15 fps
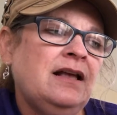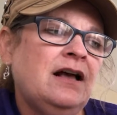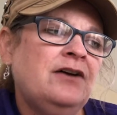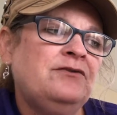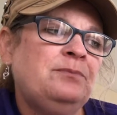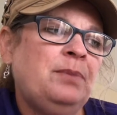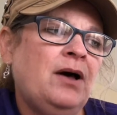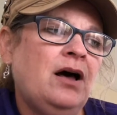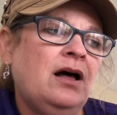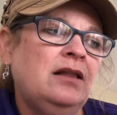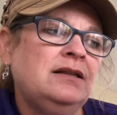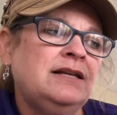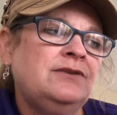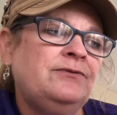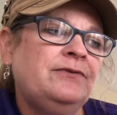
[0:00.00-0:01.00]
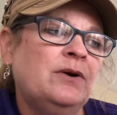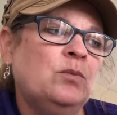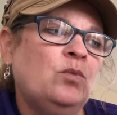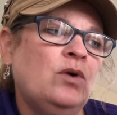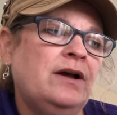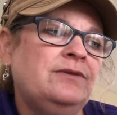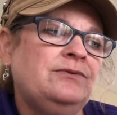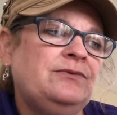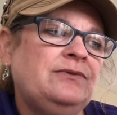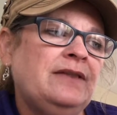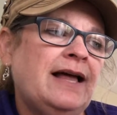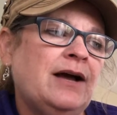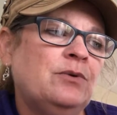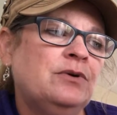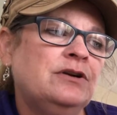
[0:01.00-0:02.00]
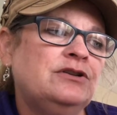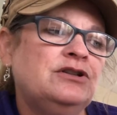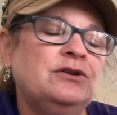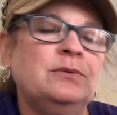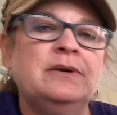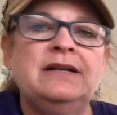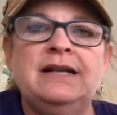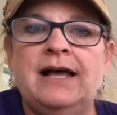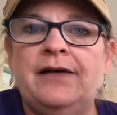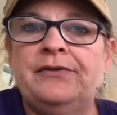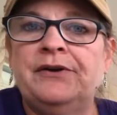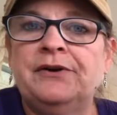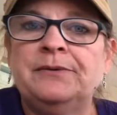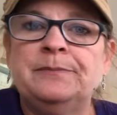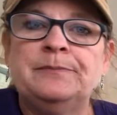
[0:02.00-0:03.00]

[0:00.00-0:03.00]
of pollen from one flower to another.